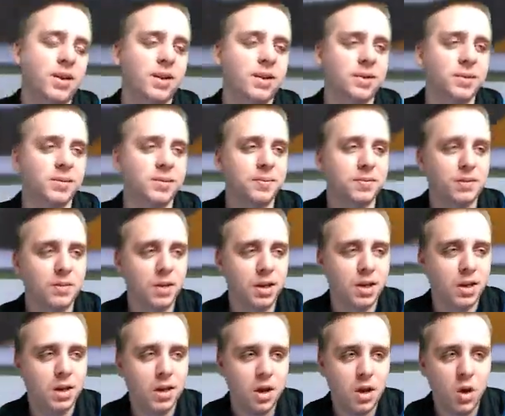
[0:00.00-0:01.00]
Pete.
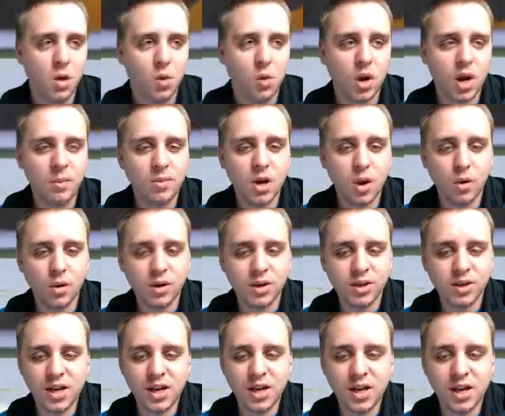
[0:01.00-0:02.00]
What I'm
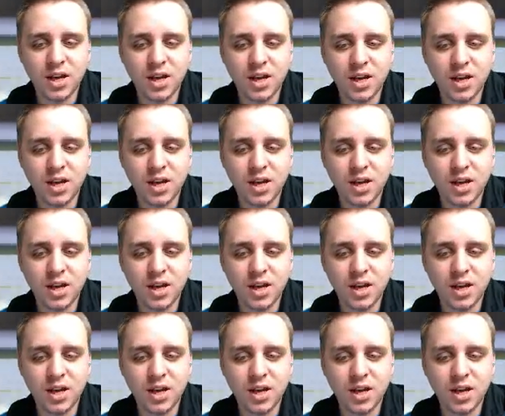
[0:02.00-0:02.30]
noticing on